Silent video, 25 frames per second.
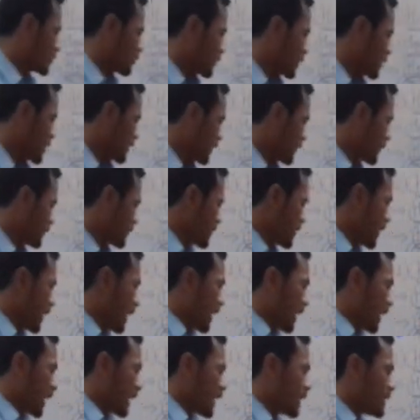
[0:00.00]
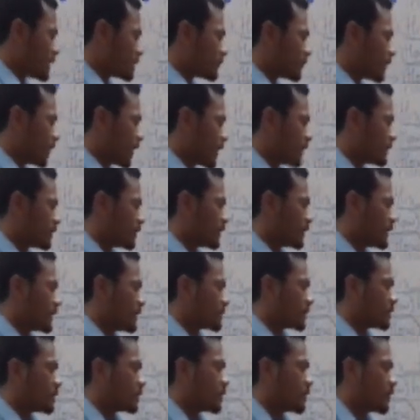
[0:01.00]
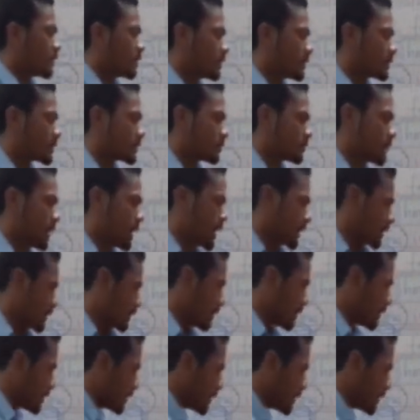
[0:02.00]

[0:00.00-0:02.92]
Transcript: So here his father is an honest man.